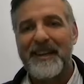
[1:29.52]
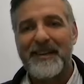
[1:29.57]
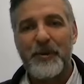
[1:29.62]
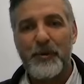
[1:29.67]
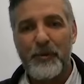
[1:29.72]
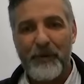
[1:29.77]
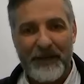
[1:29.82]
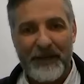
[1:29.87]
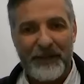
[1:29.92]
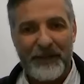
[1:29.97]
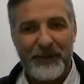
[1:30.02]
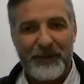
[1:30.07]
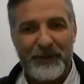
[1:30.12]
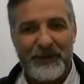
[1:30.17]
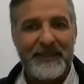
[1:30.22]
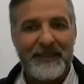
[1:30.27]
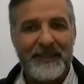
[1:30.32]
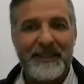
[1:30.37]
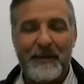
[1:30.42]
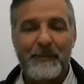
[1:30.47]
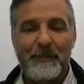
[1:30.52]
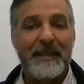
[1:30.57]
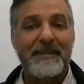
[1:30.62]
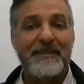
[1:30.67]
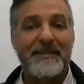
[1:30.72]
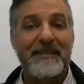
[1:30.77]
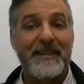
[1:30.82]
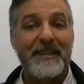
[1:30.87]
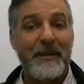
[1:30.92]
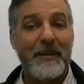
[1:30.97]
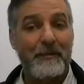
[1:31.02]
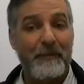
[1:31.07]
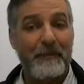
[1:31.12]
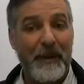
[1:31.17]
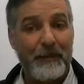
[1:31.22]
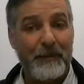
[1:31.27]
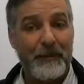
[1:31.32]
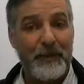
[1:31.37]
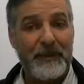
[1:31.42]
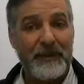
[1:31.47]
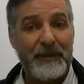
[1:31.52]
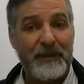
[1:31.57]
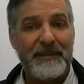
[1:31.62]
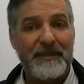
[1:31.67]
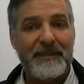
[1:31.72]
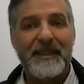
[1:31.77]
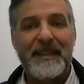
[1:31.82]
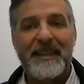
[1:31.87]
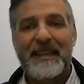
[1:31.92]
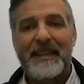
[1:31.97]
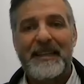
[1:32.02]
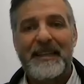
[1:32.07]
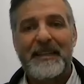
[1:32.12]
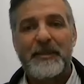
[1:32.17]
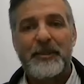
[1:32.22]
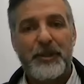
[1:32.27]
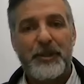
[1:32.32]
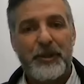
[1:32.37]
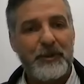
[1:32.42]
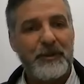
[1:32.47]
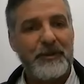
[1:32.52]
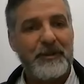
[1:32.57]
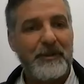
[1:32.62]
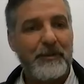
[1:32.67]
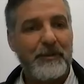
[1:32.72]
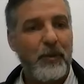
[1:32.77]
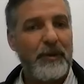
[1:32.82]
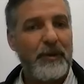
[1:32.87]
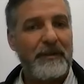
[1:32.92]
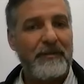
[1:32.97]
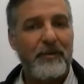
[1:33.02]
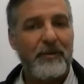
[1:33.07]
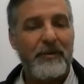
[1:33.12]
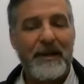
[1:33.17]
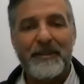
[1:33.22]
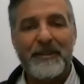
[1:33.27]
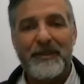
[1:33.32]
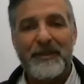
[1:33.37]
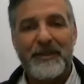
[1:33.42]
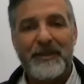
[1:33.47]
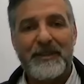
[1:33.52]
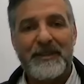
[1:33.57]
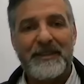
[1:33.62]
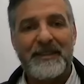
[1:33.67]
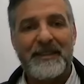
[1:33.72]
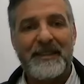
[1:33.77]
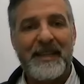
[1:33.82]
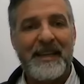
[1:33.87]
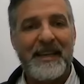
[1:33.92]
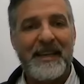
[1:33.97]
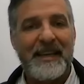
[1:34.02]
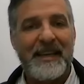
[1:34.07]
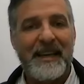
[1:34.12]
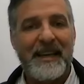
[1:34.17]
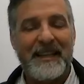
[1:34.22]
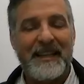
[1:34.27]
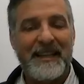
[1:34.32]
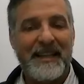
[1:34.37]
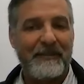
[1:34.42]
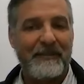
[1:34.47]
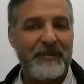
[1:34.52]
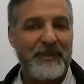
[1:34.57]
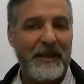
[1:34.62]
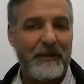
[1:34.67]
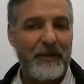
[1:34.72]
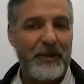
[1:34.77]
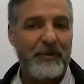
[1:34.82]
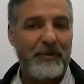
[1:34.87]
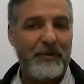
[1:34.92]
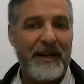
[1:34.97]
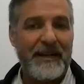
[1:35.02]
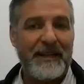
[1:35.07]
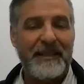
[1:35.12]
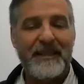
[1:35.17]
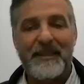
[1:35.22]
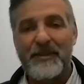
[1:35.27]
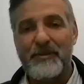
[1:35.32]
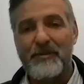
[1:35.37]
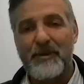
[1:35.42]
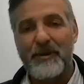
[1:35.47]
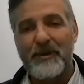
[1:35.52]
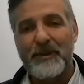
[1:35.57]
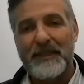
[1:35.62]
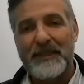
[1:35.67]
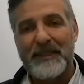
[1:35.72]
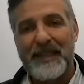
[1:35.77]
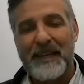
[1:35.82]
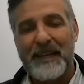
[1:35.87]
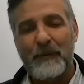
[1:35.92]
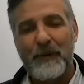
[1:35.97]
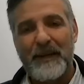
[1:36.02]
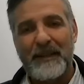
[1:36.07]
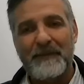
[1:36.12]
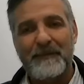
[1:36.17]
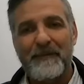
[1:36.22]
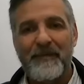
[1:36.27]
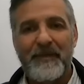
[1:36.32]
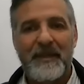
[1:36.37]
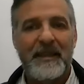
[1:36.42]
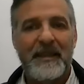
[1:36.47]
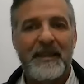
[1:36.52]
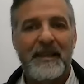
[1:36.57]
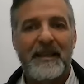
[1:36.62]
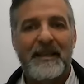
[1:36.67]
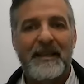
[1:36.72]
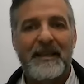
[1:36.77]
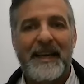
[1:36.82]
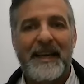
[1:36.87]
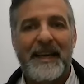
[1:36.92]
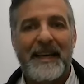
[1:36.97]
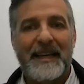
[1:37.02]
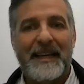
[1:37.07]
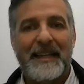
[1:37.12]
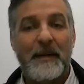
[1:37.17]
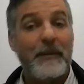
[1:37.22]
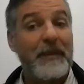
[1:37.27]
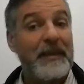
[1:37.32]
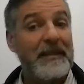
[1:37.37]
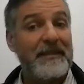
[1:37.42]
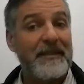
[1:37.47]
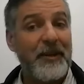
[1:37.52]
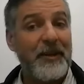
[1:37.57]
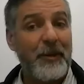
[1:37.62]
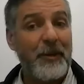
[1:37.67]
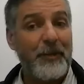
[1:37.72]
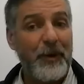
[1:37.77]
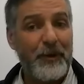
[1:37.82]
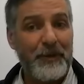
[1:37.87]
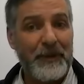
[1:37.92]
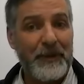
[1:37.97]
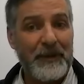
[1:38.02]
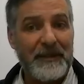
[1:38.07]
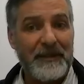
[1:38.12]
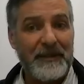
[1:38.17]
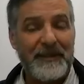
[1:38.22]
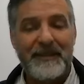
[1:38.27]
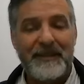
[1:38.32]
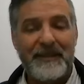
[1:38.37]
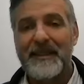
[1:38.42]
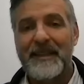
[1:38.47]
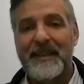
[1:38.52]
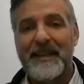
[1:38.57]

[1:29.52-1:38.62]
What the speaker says: credit union. It means that the members choose the board of directors. They have democratic control in that way. And it means that our purpose